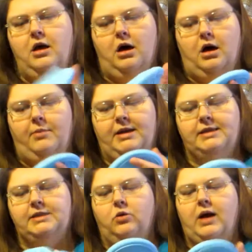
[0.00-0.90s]
And
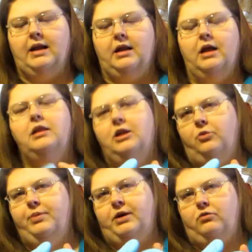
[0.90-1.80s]
it's still got a
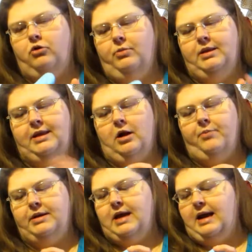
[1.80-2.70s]
little bit of room in there,
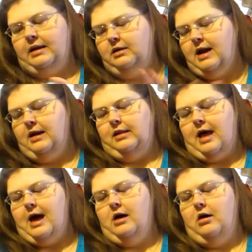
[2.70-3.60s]
but not a
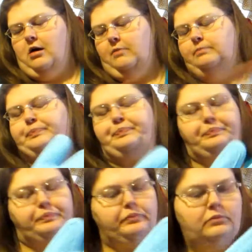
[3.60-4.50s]
lot.
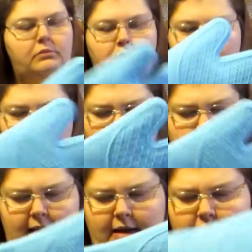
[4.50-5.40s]

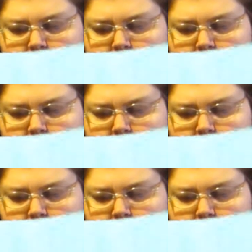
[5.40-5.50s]
Again,